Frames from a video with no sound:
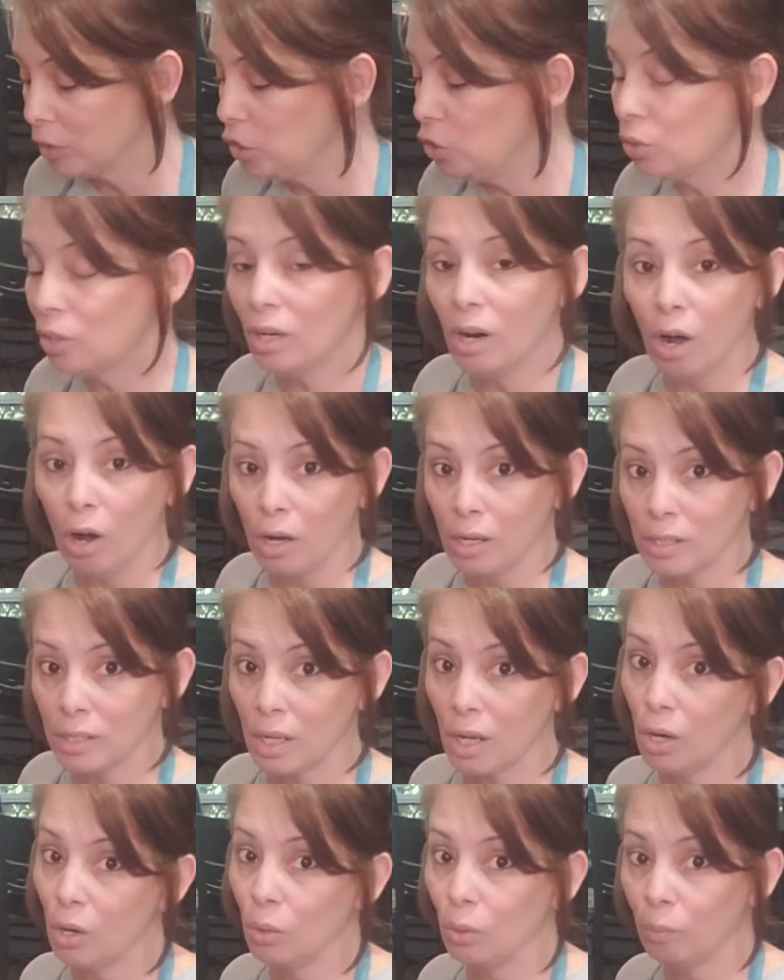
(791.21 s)
You can
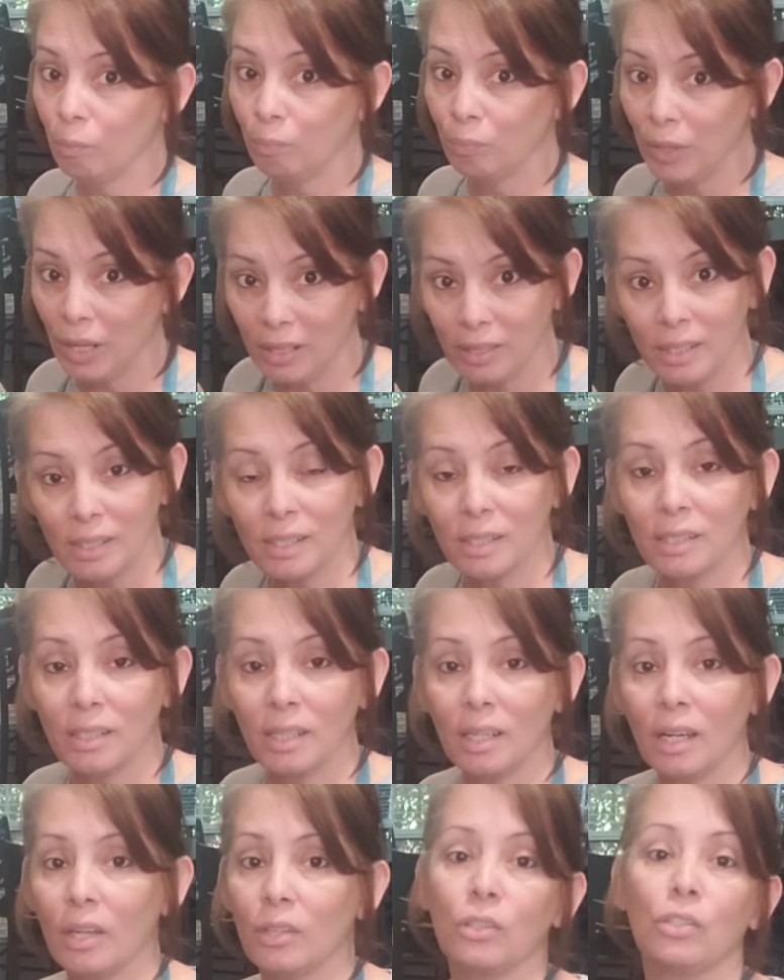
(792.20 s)
also, and this is
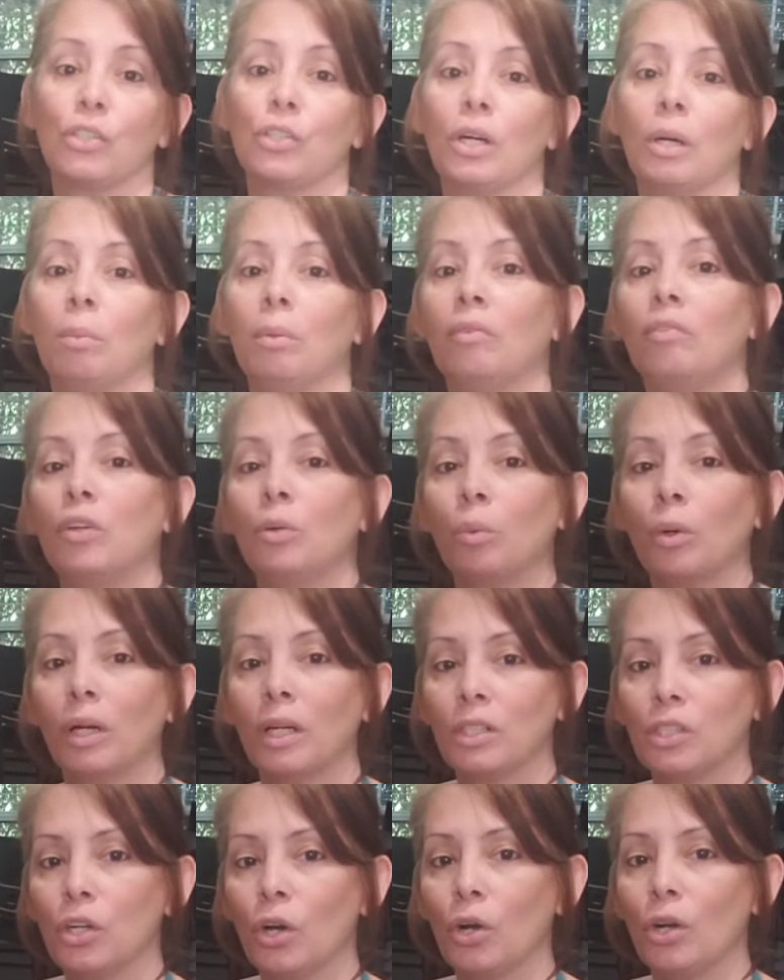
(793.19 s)
another tip, if you
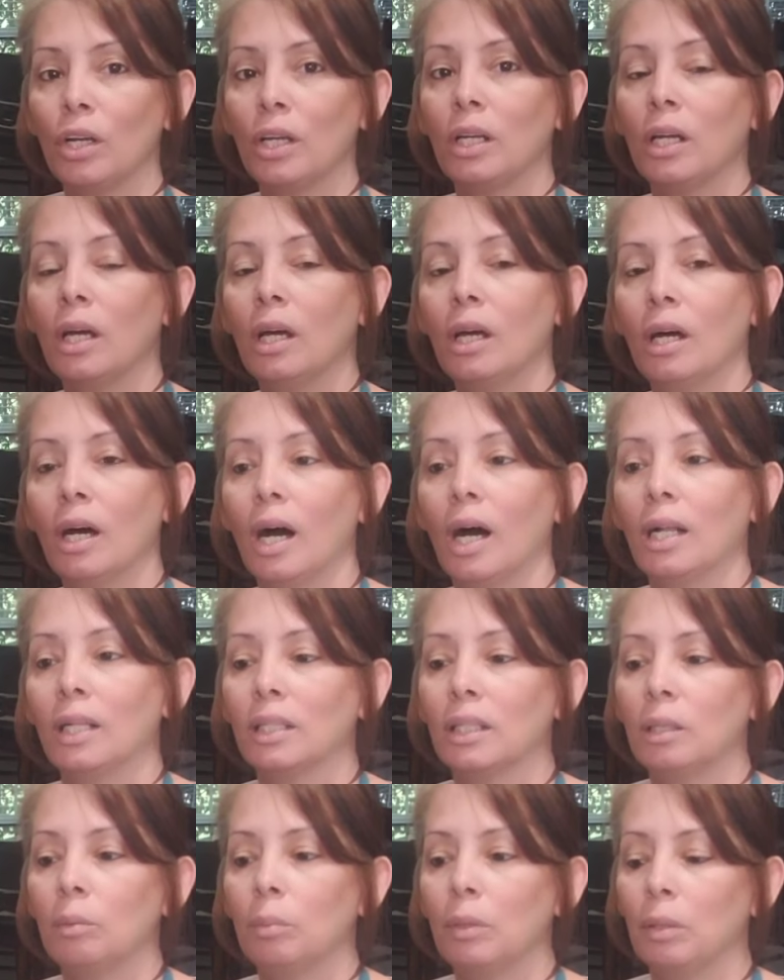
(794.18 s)
want to turn it a
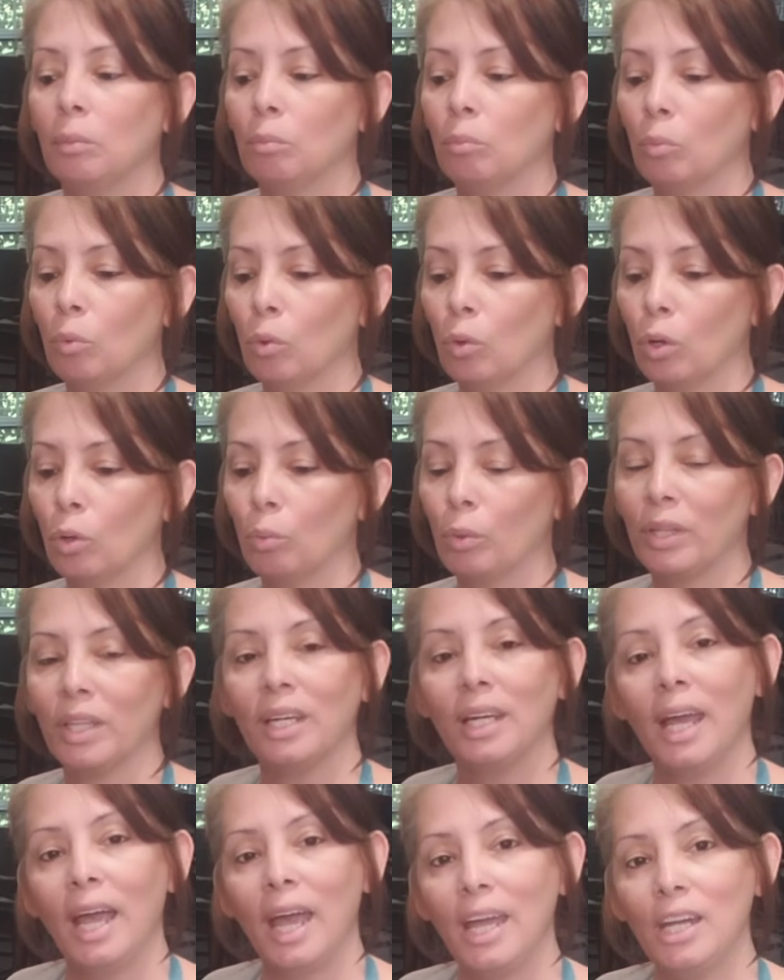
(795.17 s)
little bit more with
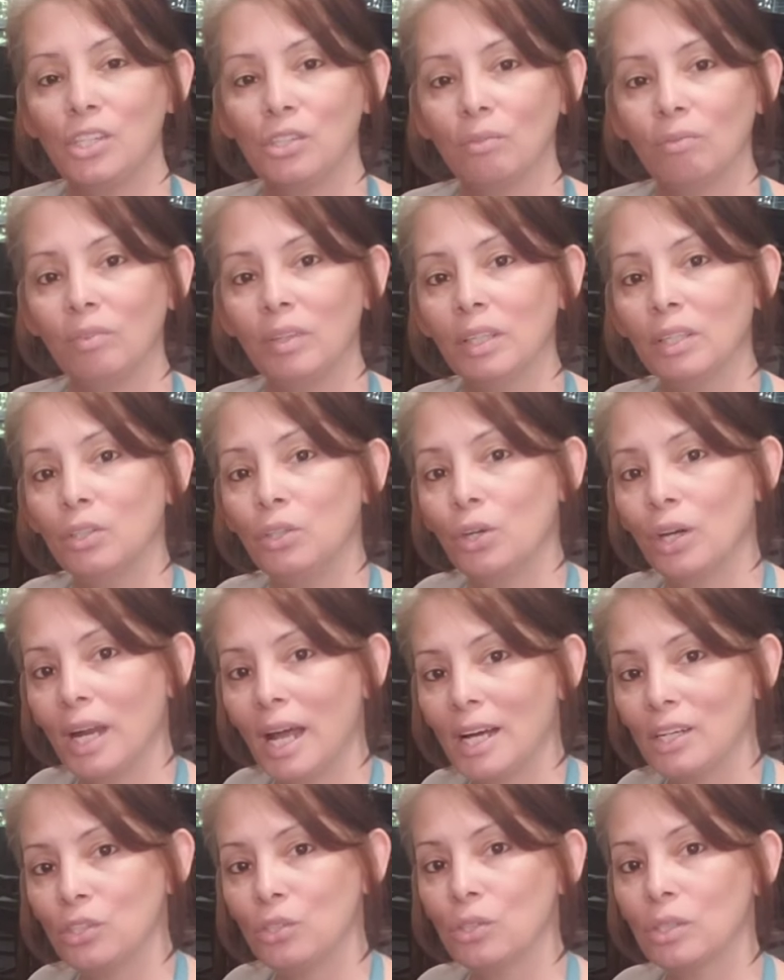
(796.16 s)
an Asian feel, you can
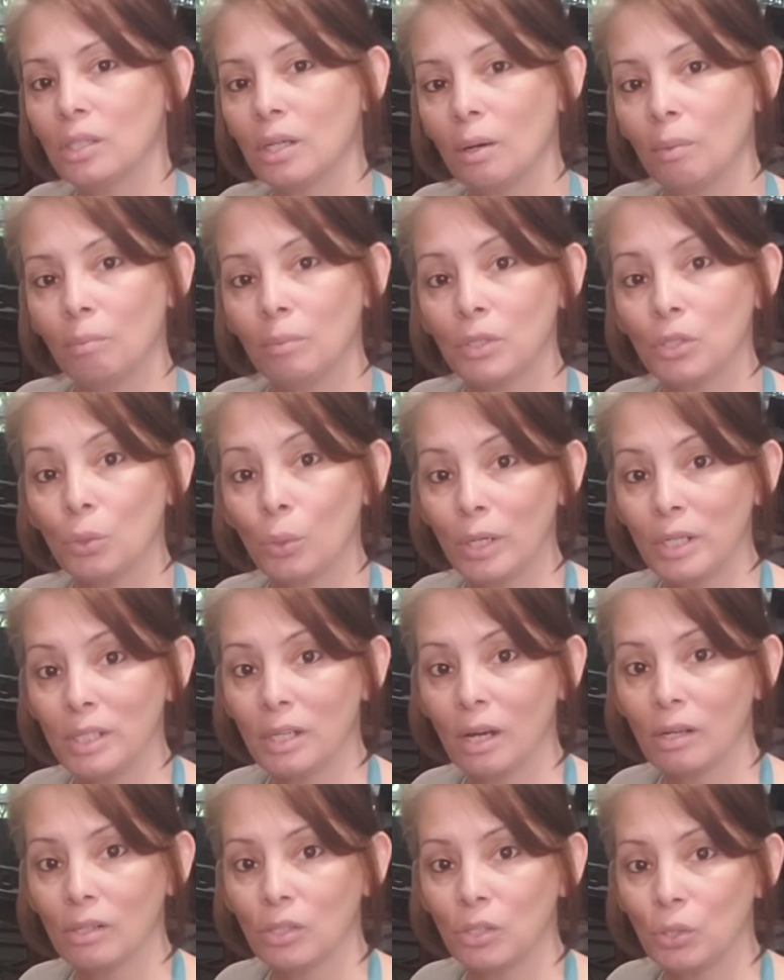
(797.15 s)
add you some soy
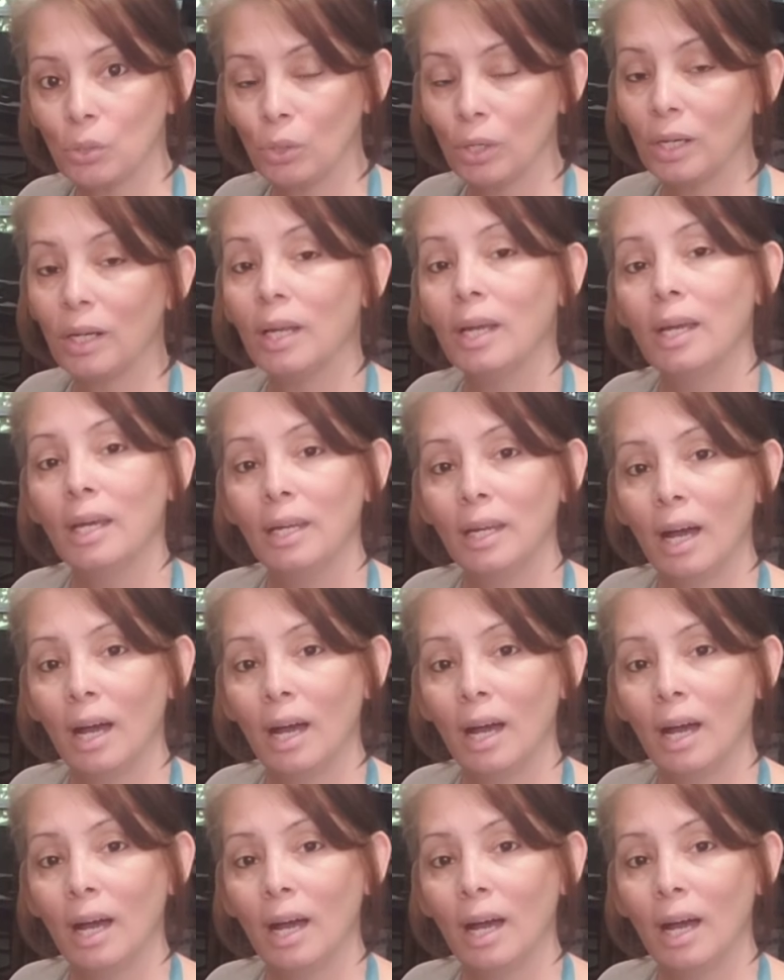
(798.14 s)
sauce to it.